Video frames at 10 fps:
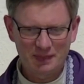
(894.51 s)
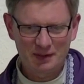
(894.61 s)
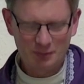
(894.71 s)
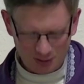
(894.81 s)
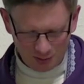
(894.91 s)

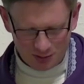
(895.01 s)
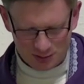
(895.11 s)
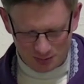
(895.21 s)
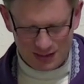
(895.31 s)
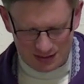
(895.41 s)
But it also
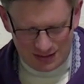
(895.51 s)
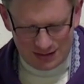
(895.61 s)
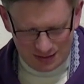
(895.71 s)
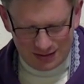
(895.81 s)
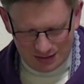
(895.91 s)
means
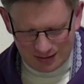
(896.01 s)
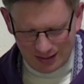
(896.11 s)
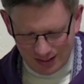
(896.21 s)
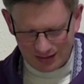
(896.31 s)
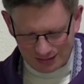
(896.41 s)

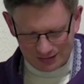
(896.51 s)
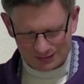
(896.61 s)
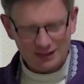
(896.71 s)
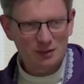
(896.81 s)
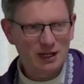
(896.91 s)

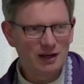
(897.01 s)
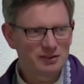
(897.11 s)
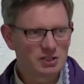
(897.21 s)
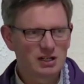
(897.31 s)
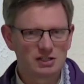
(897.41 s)
that we'll have to
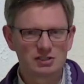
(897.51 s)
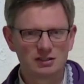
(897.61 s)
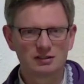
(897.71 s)
change.